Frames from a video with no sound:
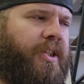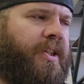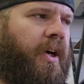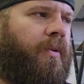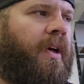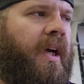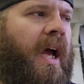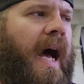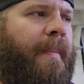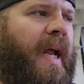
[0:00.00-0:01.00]
So
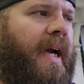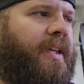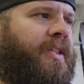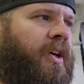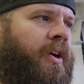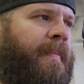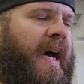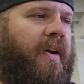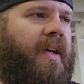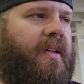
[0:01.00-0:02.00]
I'm not concerned
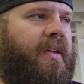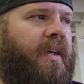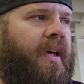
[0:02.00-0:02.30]
about it.